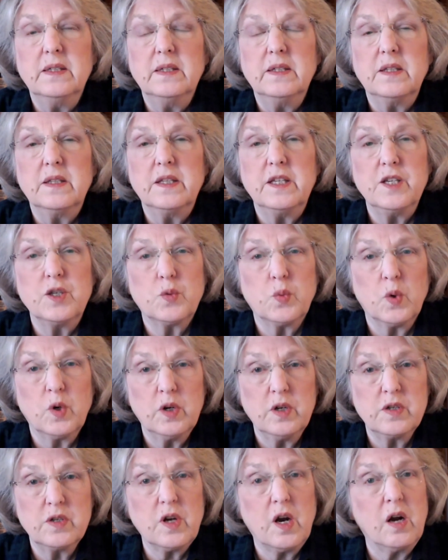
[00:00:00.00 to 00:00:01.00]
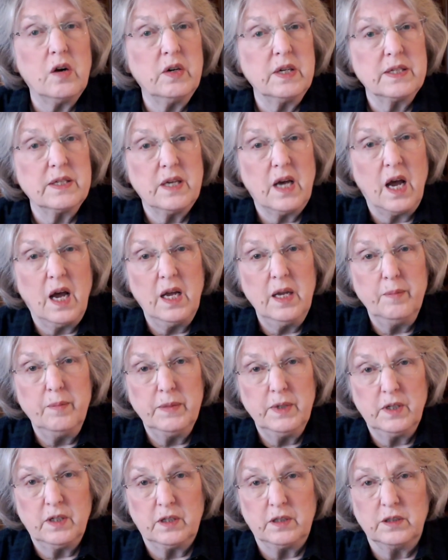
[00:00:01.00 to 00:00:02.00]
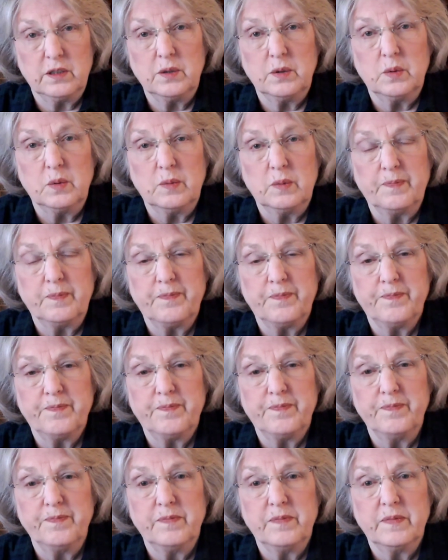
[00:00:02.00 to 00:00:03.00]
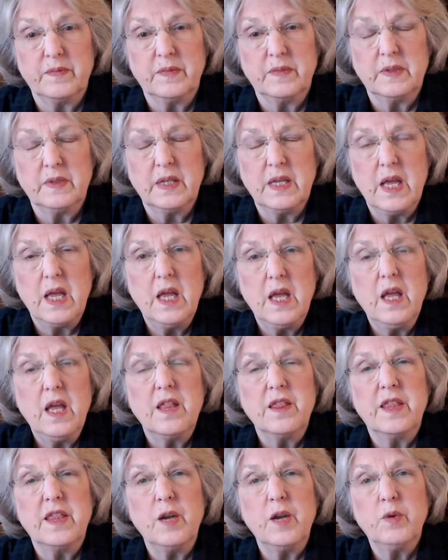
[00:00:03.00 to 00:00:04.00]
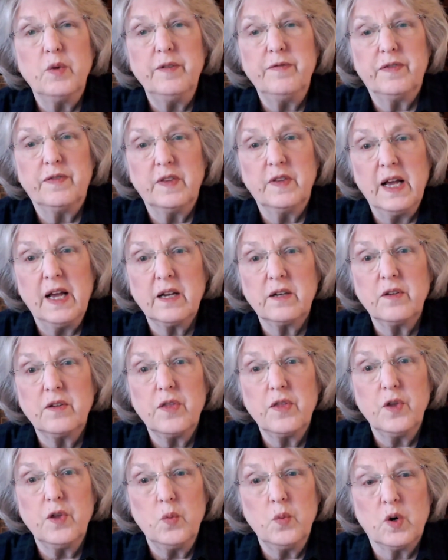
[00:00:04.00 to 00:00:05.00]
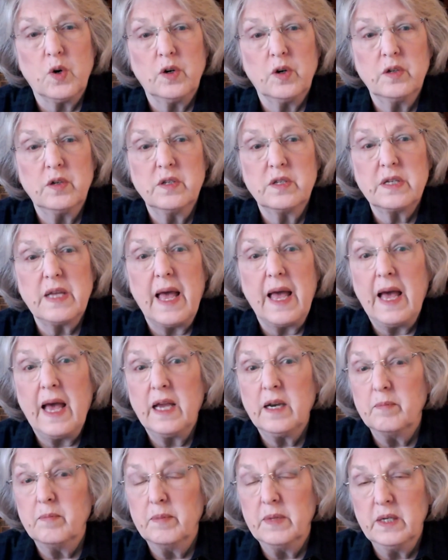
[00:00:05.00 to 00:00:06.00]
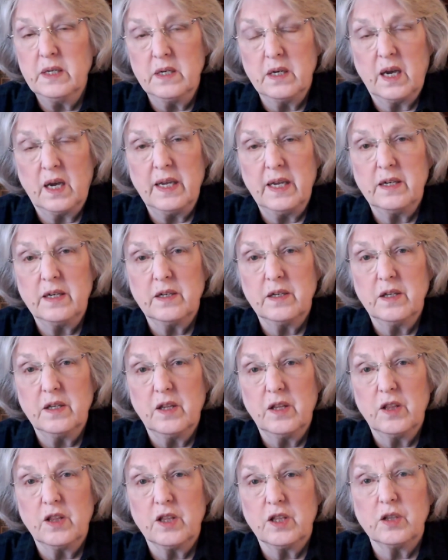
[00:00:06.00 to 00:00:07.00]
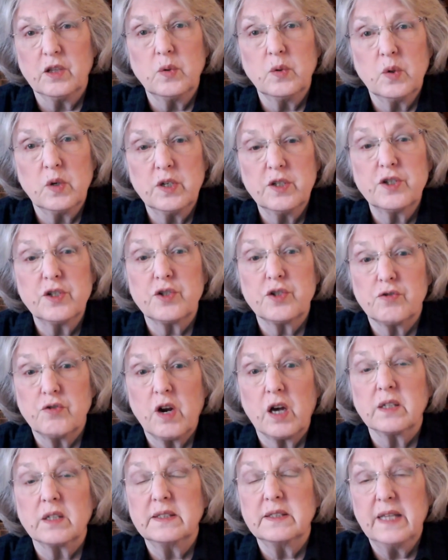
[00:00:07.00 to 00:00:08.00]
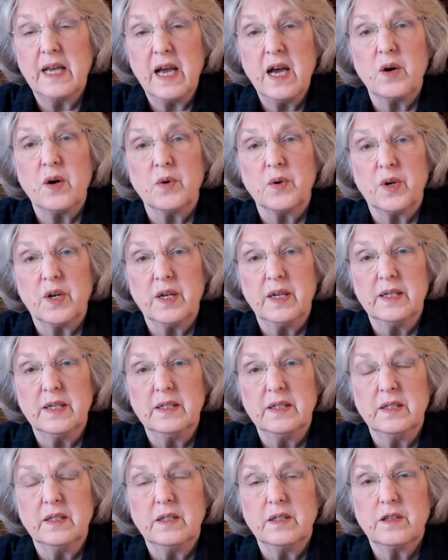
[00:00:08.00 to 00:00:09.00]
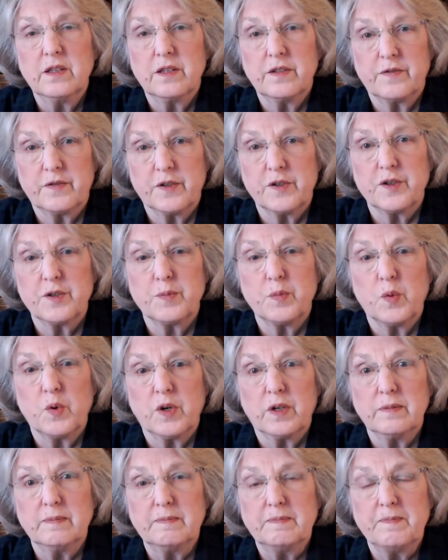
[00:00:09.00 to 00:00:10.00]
These words are a time clue. They reflect the words, at midnight, the Lord struck down the firstborn.